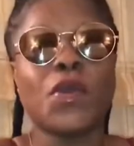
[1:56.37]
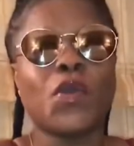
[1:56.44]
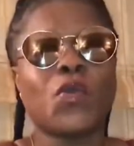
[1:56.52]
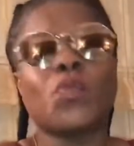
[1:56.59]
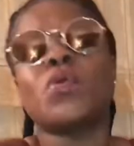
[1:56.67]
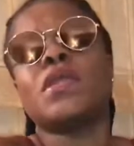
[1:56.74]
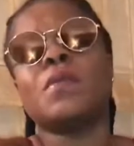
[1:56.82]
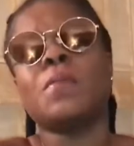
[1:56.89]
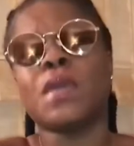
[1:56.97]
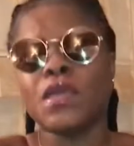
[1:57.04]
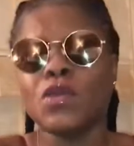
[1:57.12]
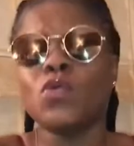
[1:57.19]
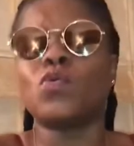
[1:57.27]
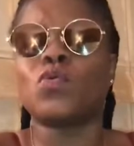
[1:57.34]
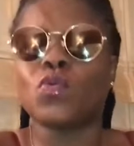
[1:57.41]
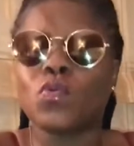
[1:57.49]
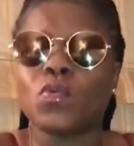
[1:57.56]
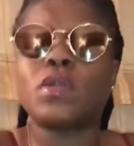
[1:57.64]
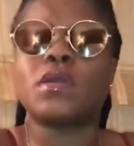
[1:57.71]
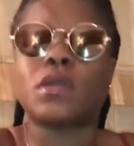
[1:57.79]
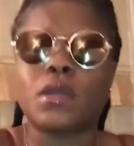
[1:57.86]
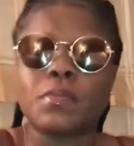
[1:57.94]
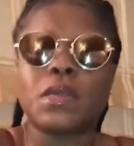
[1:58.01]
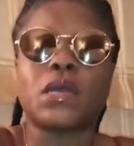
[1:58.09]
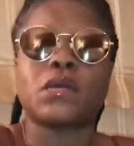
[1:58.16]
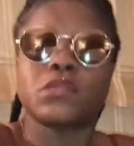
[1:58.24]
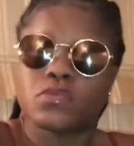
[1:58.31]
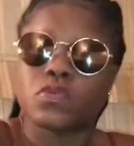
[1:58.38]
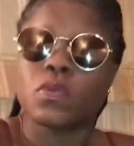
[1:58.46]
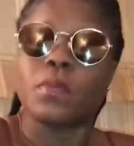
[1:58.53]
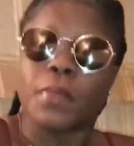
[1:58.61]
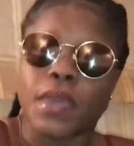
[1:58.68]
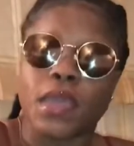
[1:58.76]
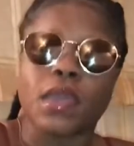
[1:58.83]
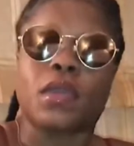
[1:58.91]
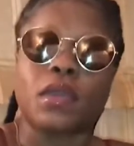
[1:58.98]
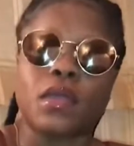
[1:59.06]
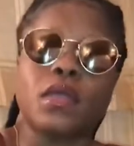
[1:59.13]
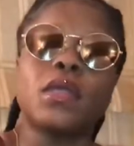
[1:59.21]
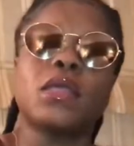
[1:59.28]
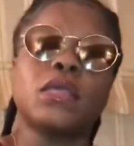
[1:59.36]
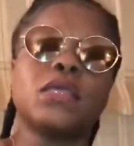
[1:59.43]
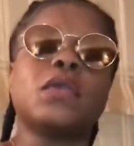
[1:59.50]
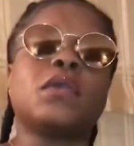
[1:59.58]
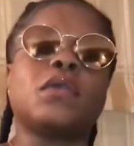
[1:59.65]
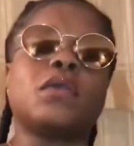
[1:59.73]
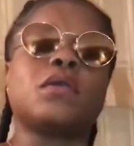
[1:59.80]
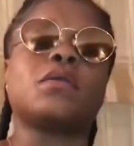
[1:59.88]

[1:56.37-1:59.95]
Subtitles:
really be you when it come down to a band. Yeah.